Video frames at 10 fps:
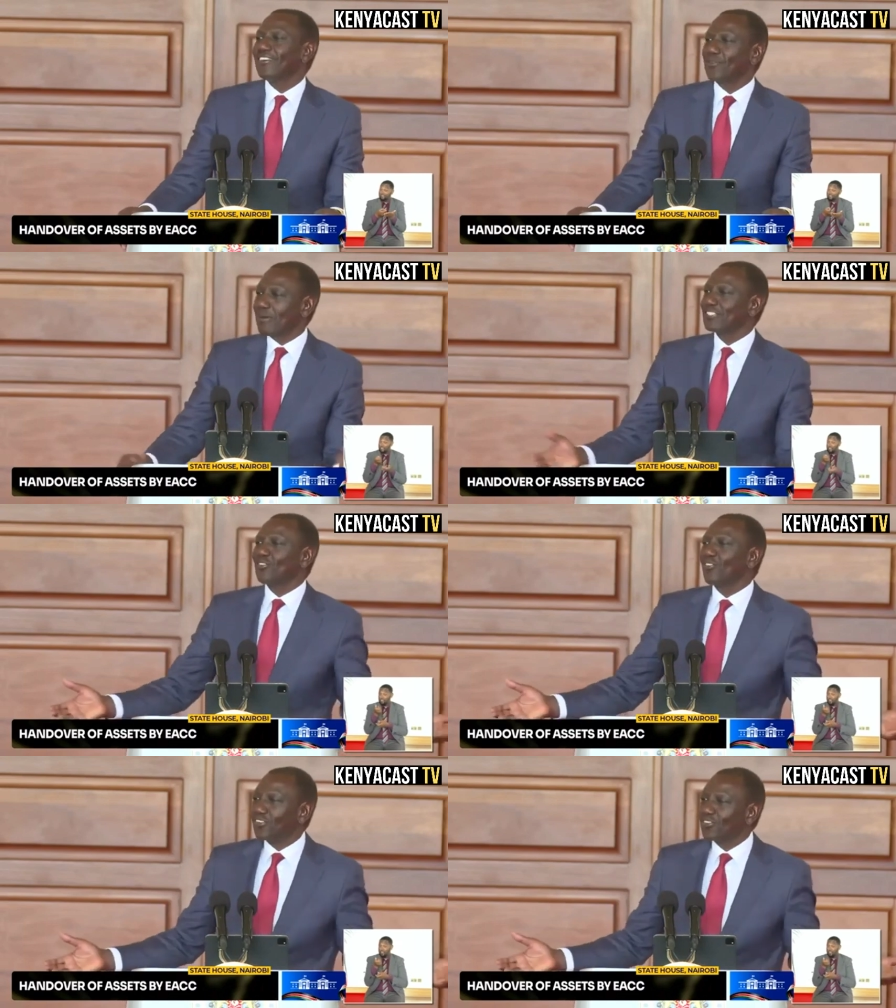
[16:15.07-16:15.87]
we
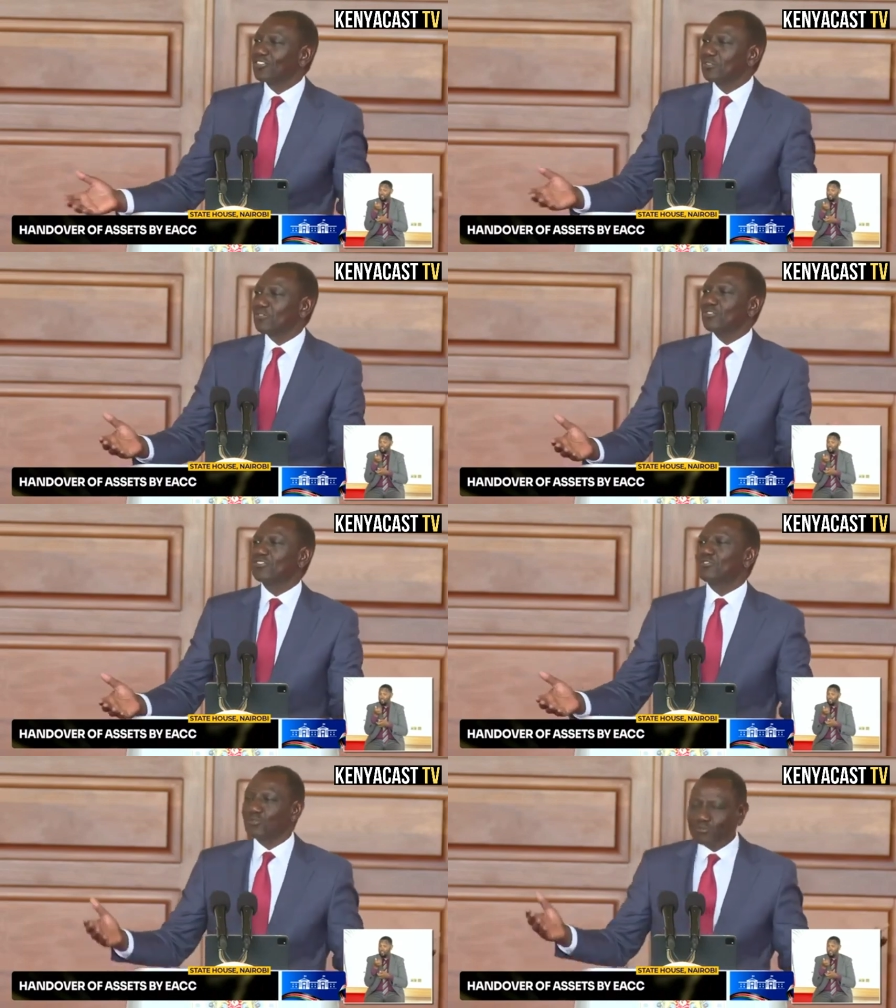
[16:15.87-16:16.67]
must all
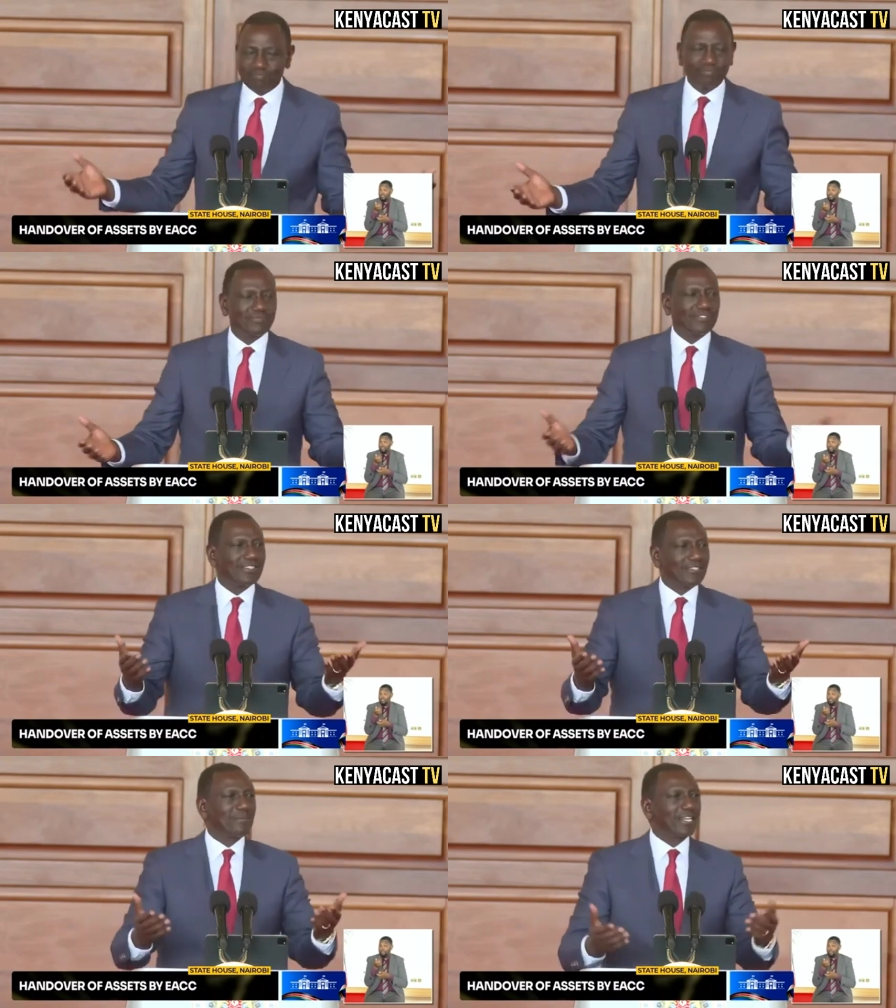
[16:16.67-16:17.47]
contribute to
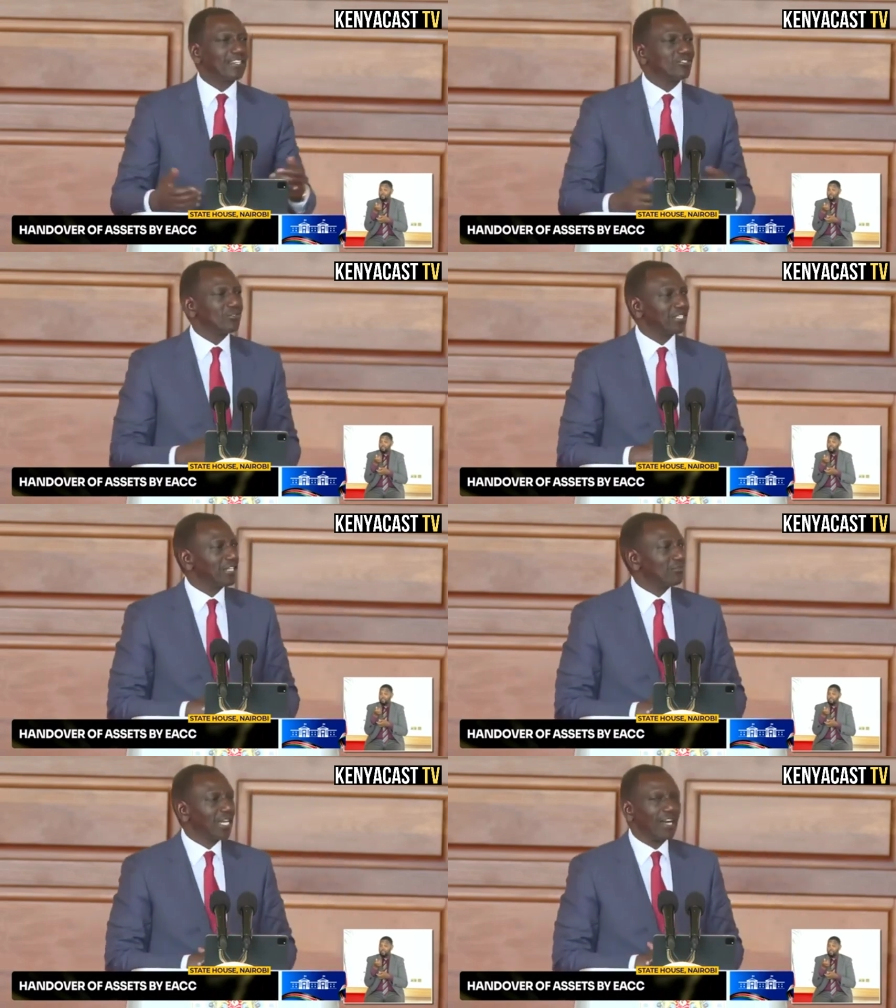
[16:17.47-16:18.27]
making
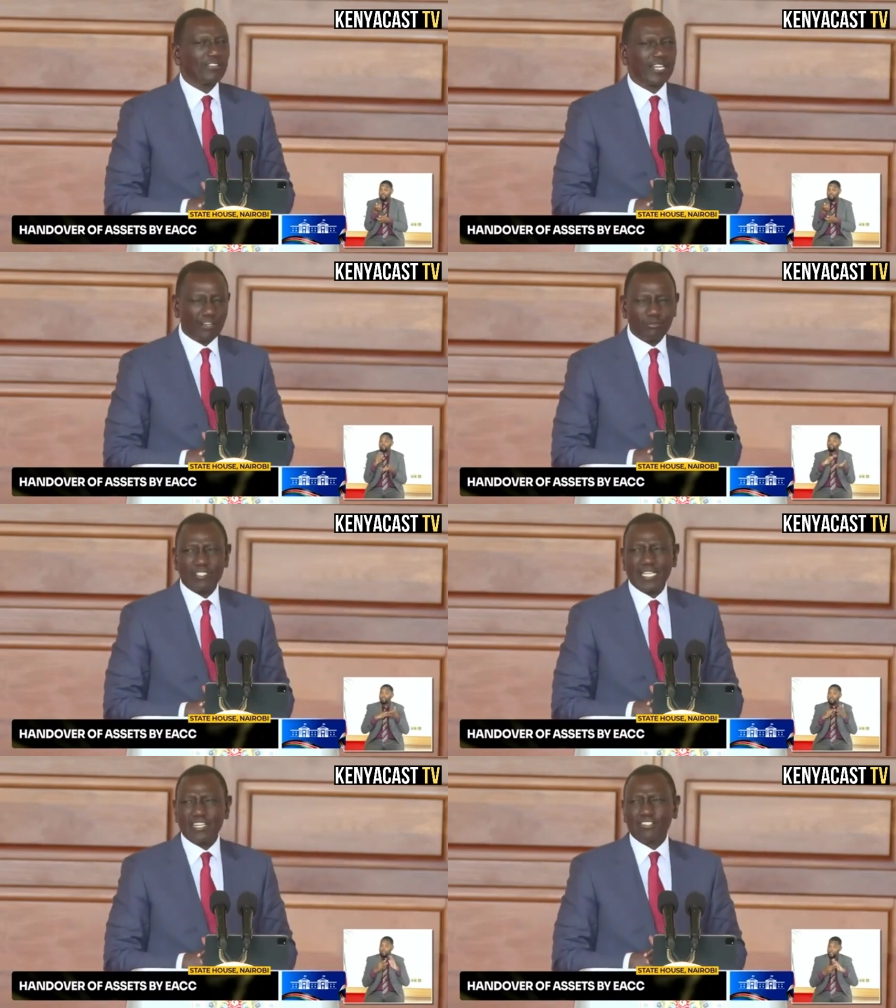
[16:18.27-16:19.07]
sure that we have the
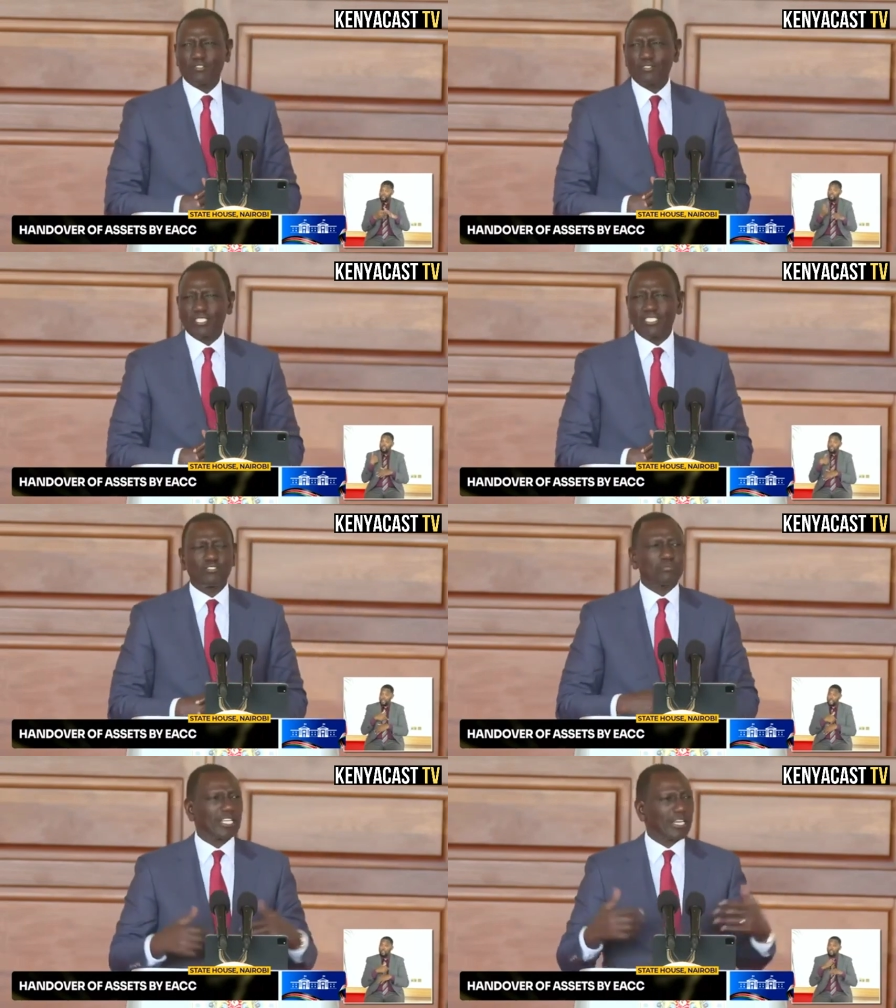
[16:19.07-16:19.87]
requisite
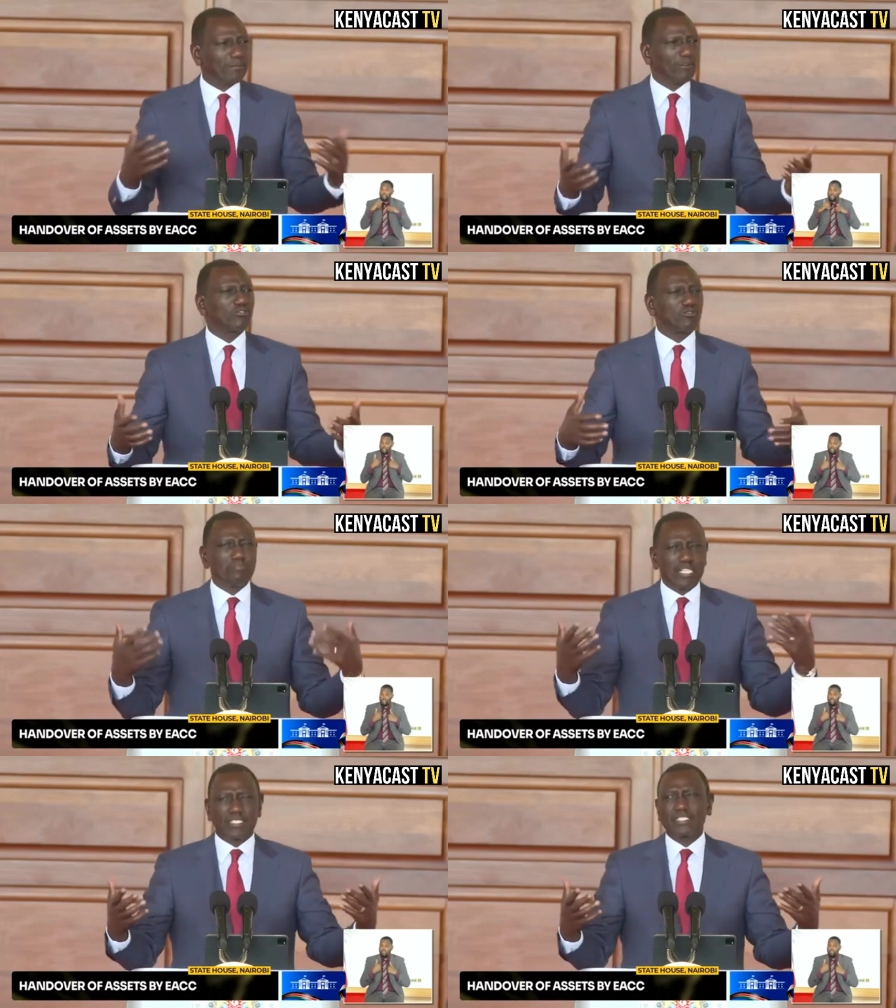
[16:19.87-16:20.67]
resources to be able
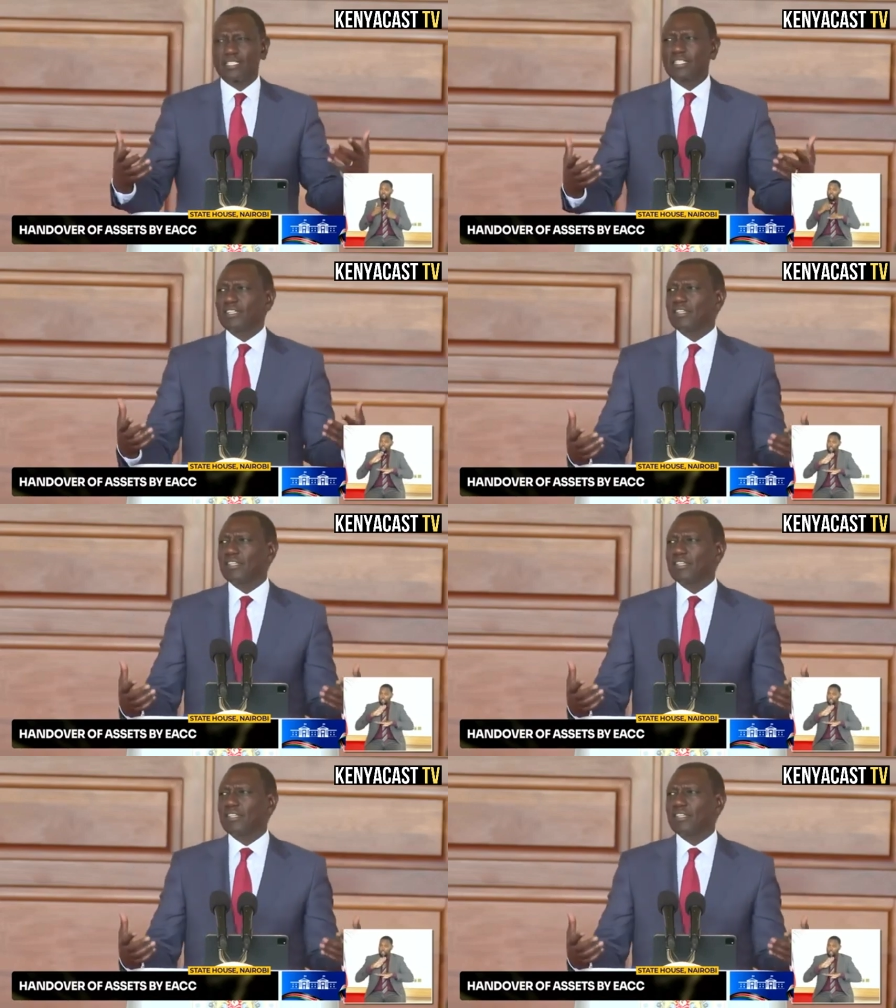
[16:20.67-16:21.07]
to meet